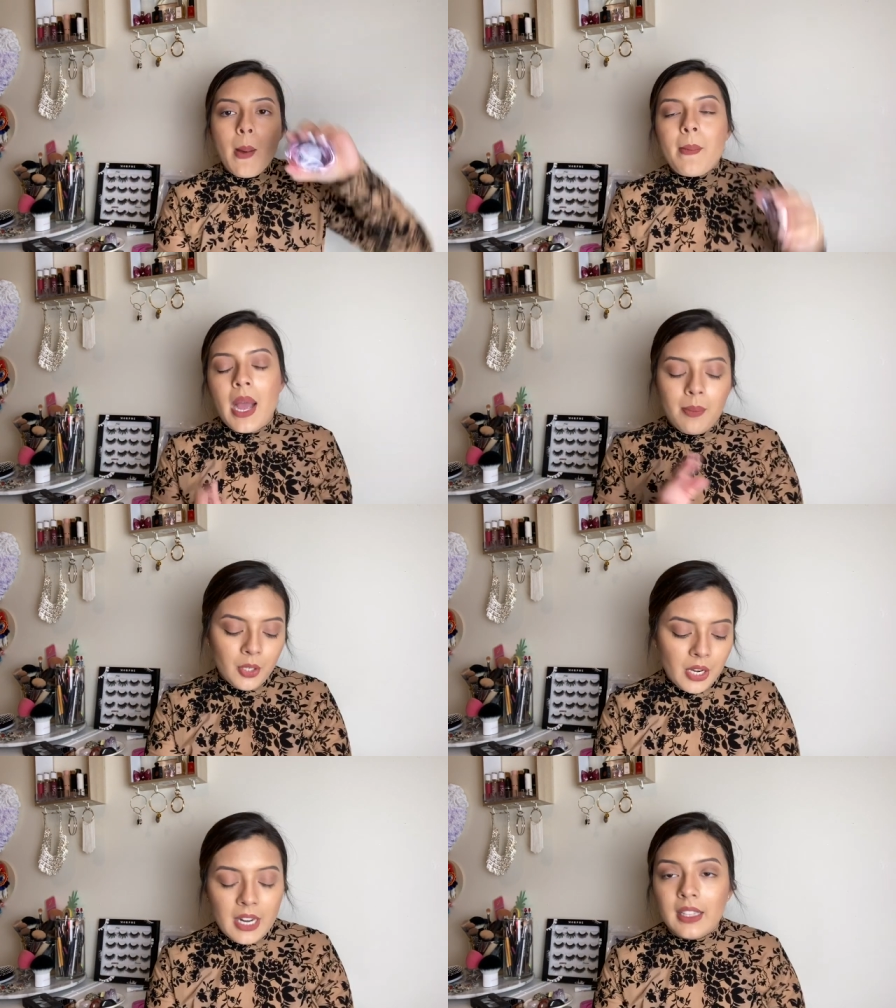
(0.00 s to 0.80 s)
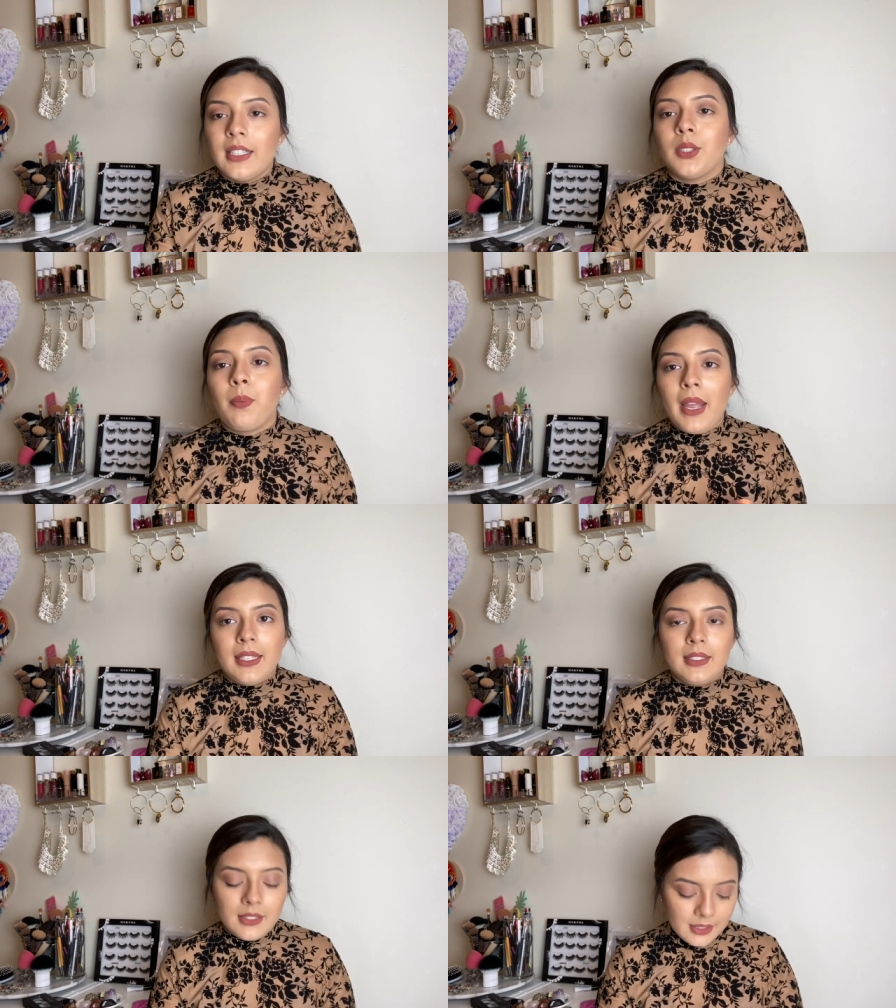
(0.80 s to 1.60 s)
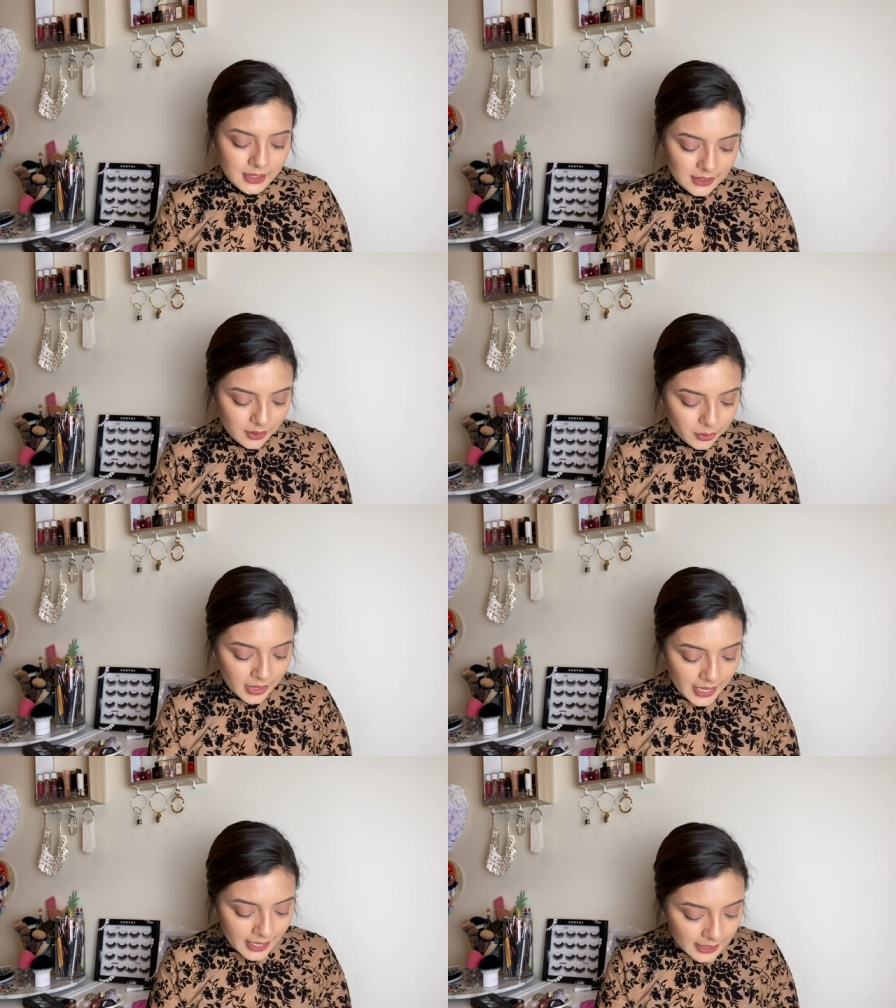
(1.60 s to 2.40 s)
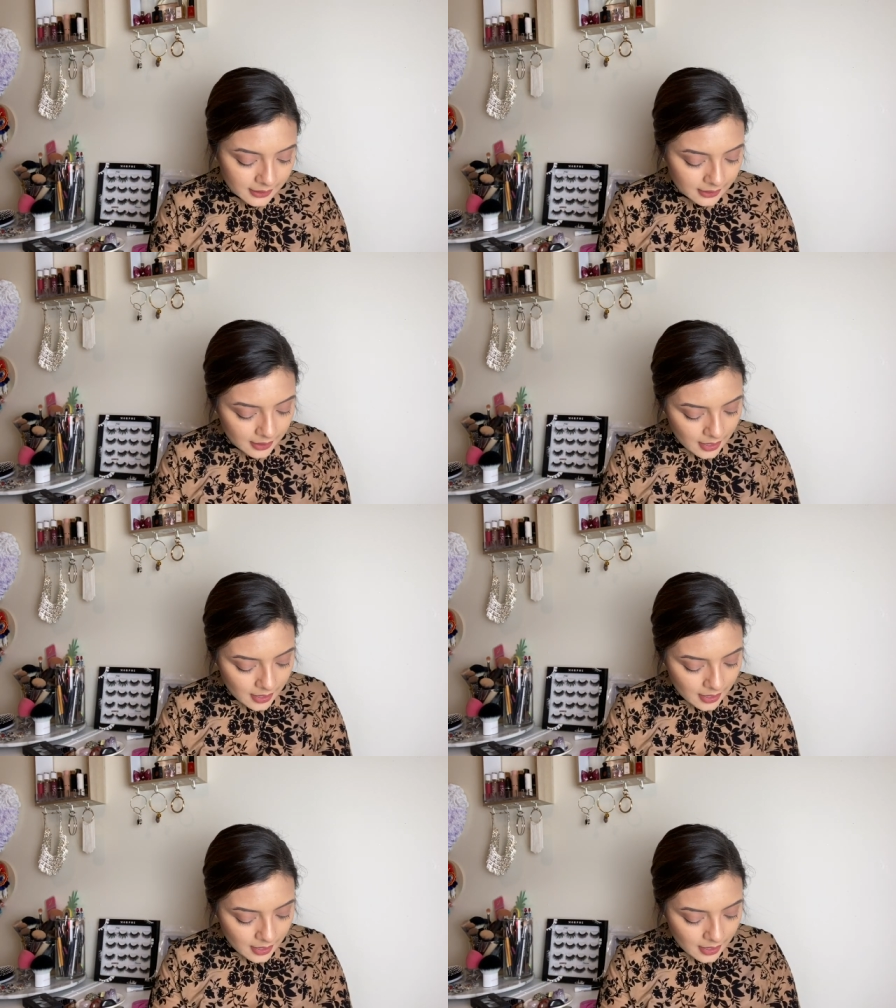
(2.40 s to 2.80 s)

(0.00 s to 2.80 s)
pop your eyelash back into this little case.